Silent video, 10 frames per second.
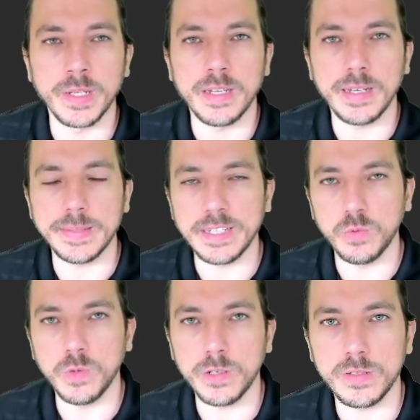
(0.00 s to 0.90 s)
And that
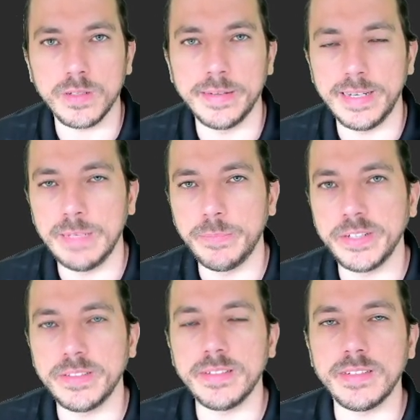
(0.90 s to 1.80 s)
was a deliberate
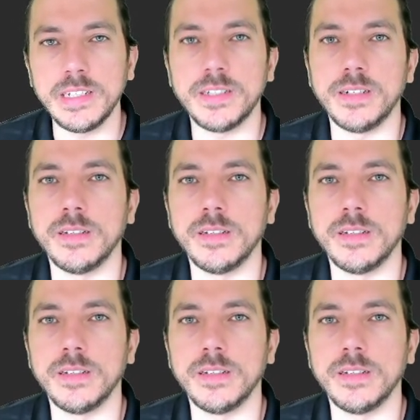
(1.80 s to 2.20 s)
decision